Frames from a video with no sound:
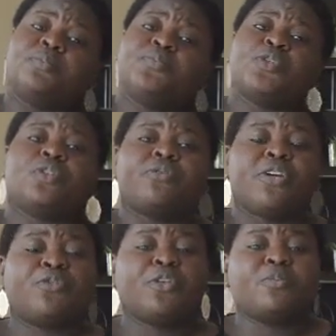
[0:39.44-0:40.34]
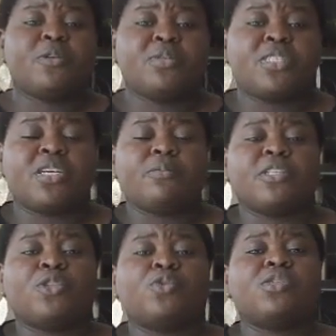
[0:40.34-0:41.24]
So the very first baby step
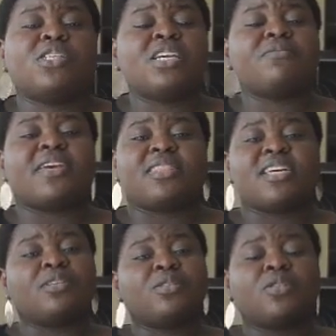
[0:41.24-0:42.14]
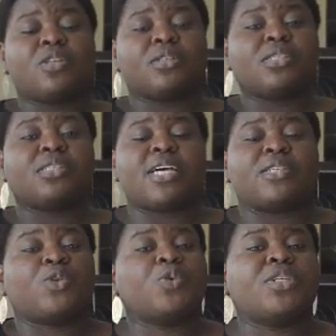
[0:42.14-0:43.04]
is to save $1,000
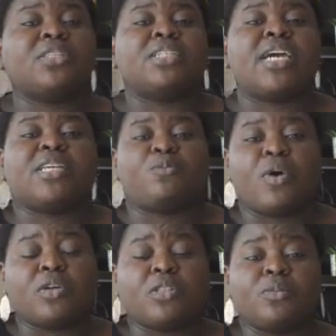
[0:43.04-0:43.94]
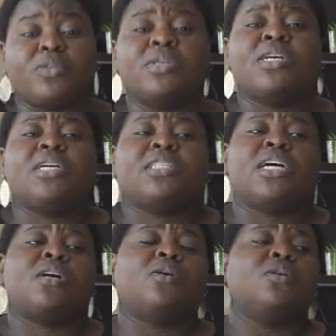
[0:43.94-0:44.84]
as quickly as possible.
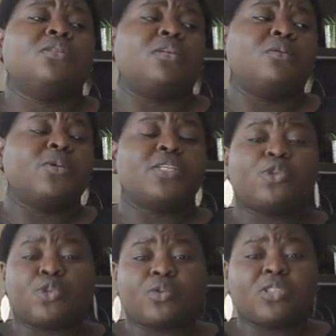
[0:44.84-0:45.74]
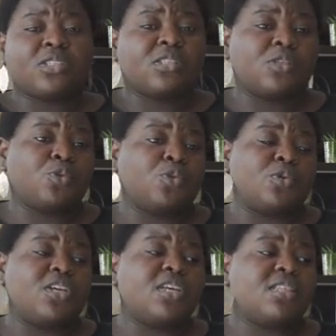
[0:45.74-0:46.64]
Now, the way to do this is to
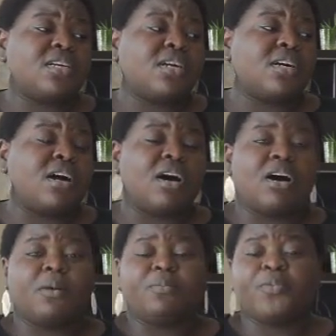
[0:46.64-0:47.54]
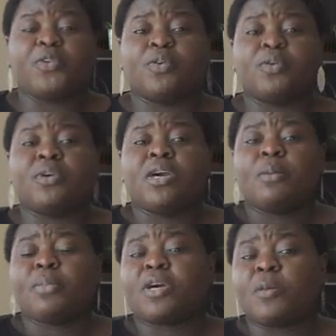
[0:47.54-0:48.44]
either,
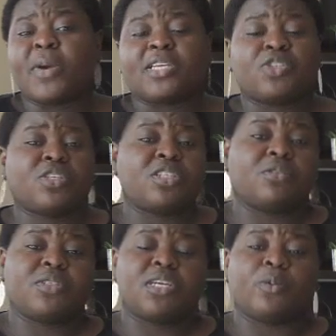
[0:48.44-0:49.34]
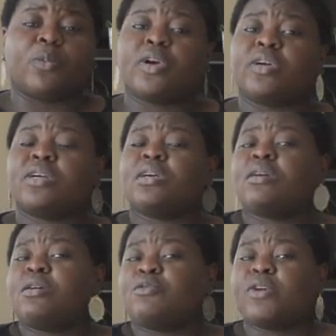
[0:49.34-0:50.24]
pick up extra shifts at work,
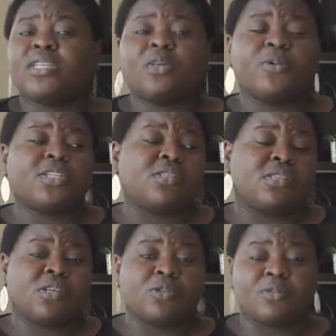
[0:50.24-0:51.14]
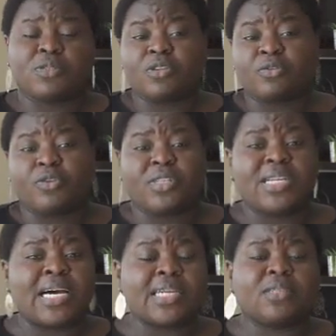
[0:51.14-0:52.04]
find a way to sell some stuff
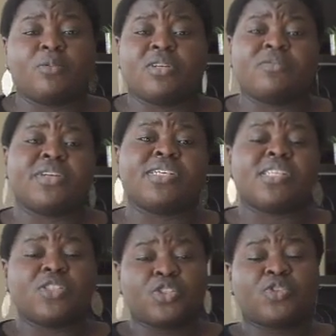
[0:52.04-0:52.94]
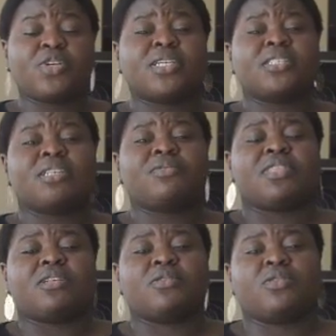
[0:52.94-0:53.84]
online, whatever it is, just try and save
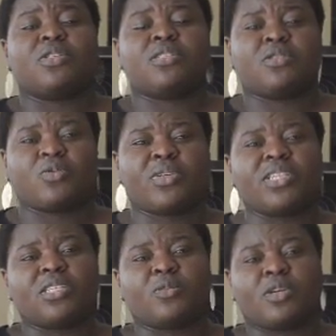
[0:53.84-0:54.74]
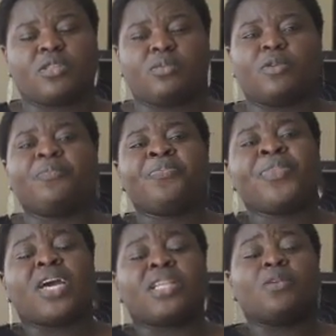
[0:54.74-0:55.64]
$1,000 as quickly as possible.
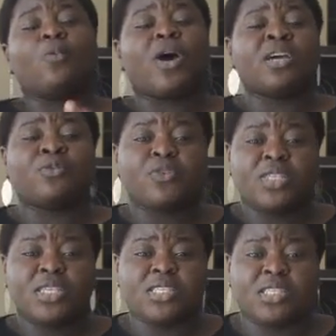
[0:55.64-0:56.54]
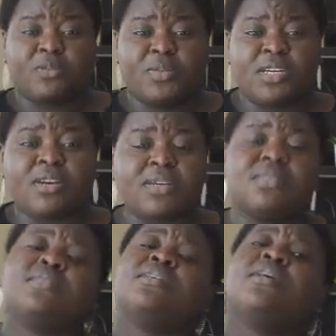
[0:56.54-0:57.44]
And the why for this is
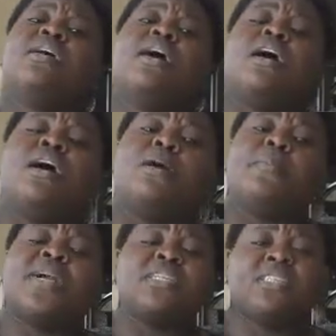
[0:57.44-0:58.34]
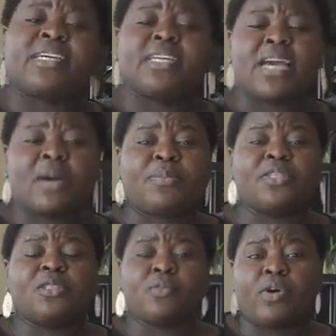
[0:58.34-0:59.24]
because anything can
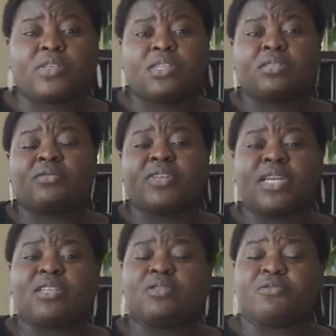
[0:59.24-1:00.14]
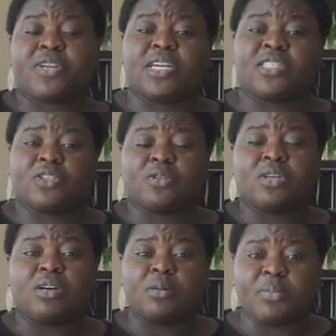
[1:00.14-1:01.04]
happen in the process of getting your financial
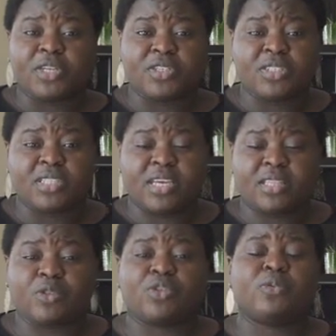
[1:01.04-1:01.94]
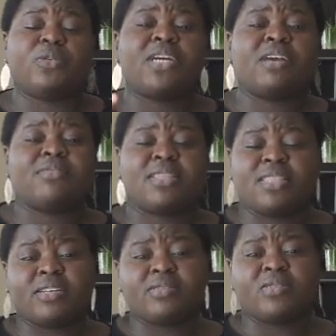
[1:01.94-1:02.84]
picture together. So you want to have
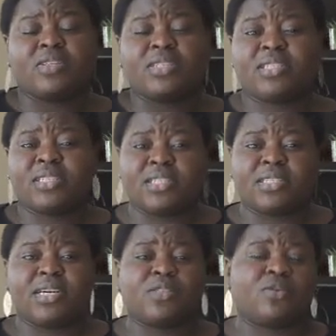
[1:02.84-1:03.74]
that $1,000 set aside.